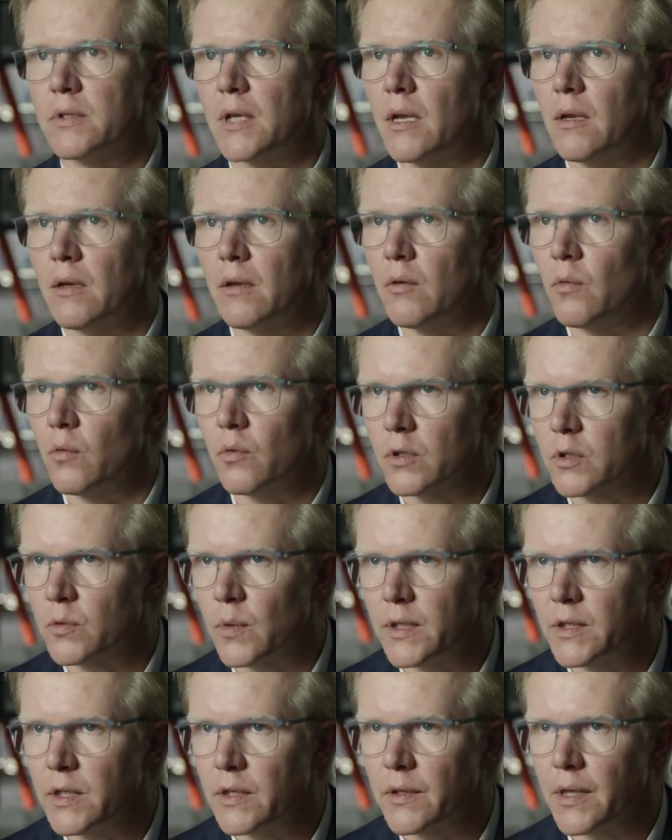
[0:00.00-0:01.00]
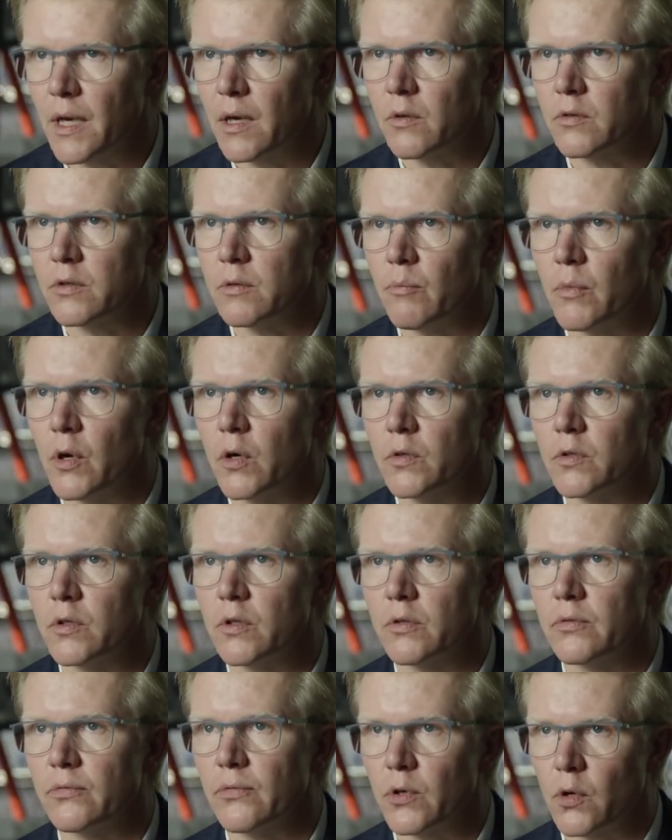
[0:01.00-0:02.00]
10 or 20,000
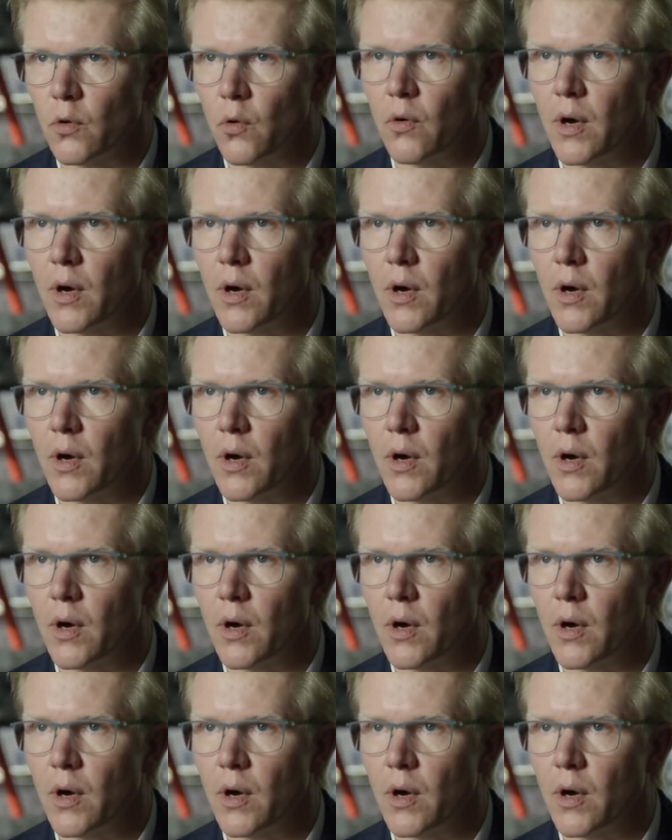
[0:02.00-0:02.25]
motors for your